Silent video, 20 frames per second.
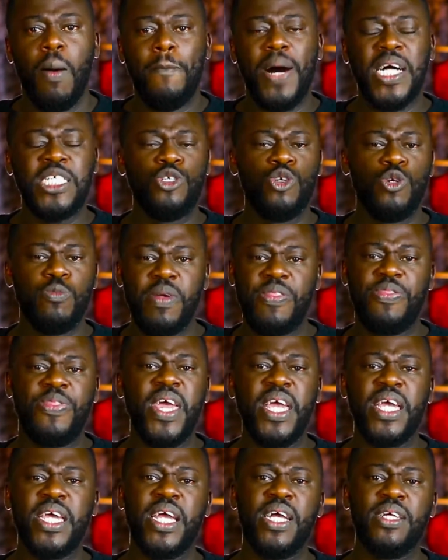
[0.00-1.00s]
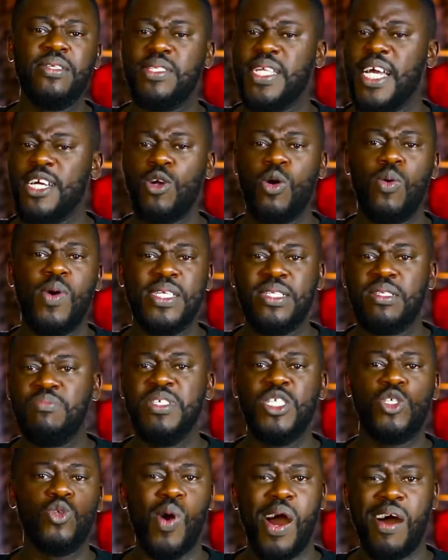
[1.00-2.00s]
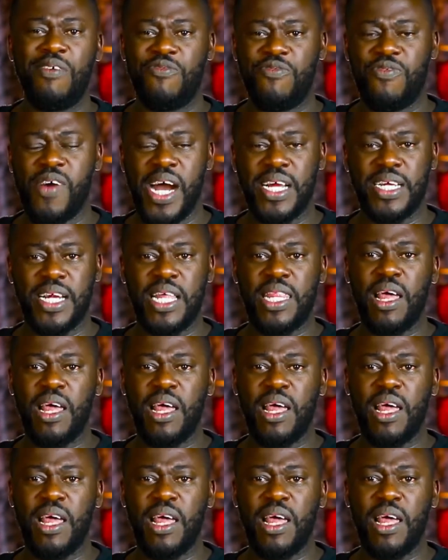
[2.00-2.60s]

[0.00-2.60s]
but you'd be thinking they don't want me to have fun.